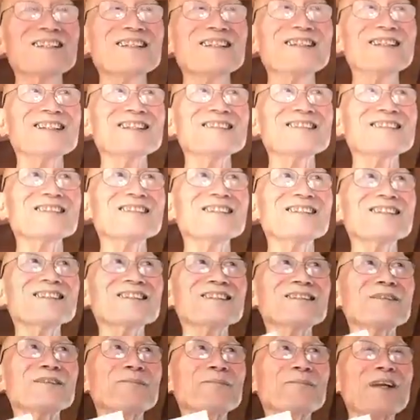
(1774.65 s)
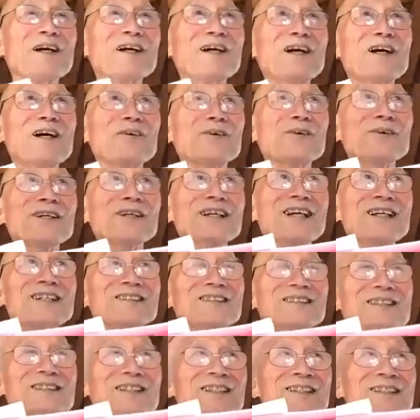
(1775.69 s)
That's the reason our
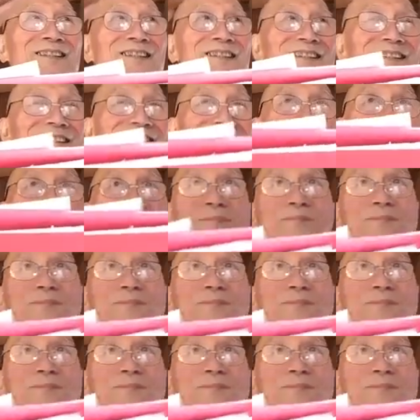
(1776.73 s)
existence,